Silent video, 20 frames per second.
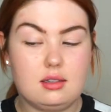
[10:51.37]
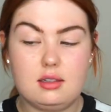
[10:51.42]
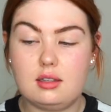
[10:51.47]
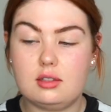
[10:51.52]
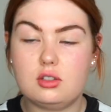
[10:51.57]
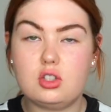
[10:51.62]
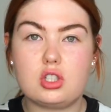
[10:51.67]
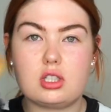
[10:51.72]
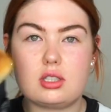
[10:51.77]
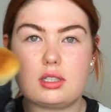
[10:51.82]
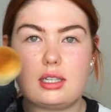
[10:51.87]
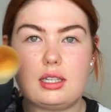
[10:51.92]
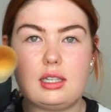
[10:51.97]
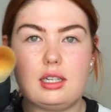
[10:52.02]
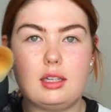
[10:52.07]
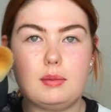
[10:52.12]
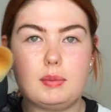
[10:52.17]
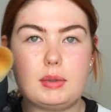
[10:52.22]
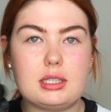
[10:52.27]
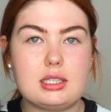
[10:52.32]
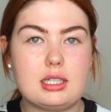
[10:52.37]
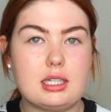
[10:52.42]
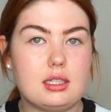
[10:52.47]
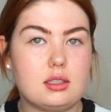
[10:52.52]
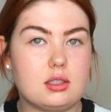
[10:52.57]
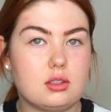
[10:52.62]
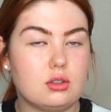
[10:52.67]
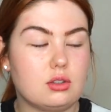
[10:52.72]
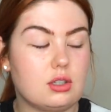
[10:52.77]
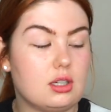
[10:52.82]
You can just see a little bit
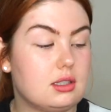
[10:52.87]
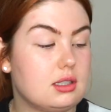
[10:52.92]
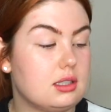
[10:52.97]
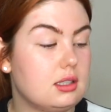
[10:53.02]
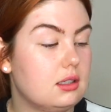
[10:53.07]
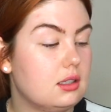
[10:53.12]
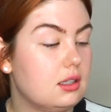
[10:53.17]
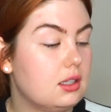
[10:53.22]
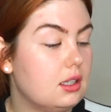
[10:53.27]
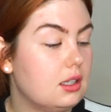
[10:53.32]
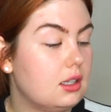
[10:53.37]
dirty already.